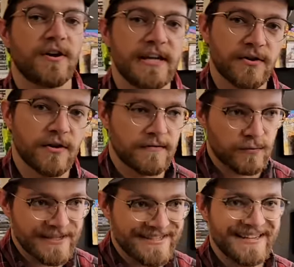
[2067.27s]
year of
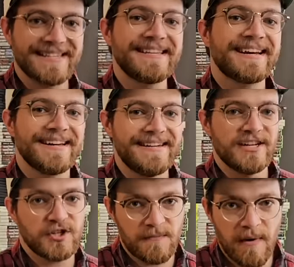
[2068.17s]
resisting
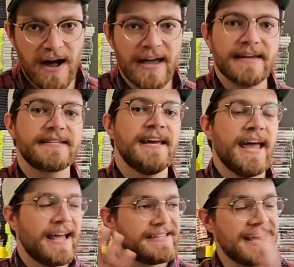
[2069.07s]
addition confirmation bias
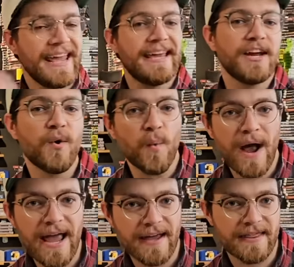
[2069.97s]
and taking
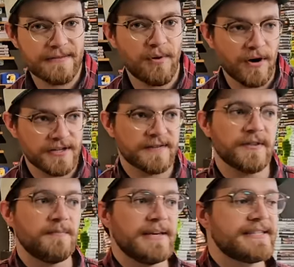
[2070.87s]
away parts of the
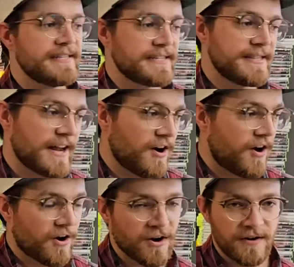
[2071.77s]
business that
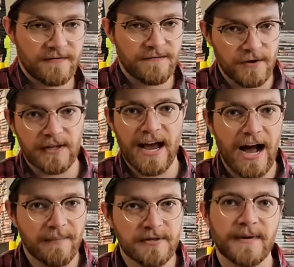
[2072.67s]
aren't fully
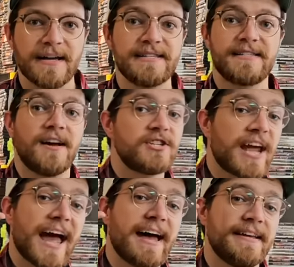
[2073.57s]
optimized, such
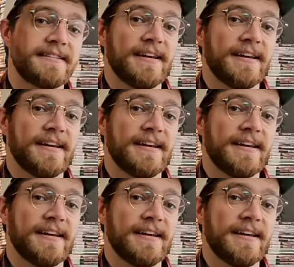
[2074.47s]
as